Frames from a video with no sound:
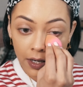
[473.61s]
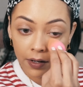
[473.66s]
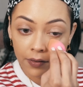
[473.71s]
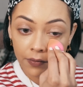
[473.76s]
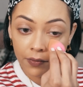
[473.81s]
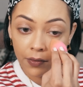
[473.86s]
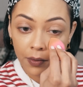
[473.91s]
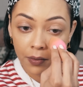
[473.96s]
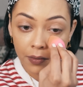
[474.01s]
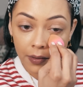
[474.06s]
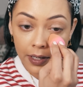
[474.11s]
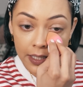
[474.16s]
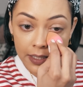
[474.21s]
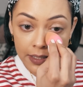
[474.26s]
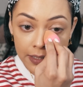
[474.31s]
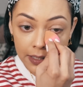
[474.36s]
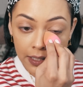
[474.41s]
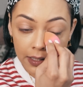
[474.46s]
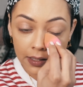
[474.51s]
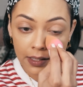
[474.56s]
I've always
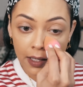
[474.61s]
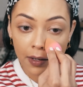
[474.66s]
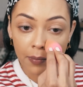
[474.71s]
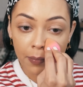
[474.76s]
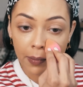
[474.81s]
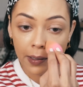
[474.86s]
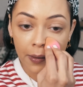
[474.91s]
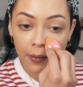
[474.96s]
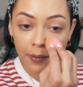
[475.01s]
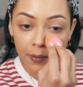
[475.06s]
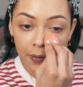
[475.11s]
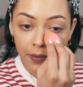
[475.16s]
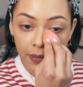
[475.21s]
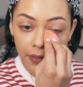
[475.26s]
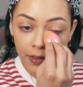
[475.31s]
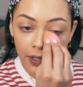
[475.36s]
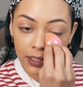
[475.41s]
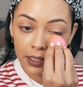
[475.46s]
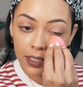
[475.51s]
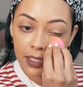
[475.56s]
said that about
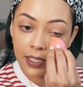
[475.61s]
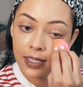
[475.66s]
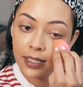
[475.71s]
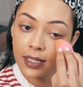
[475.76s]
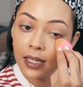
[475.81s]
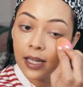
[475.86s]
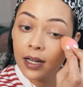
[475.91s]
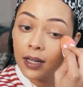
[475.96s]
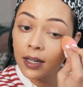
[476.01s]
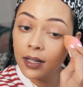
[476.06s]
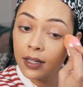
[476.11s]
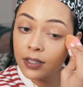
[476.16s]
that concealer.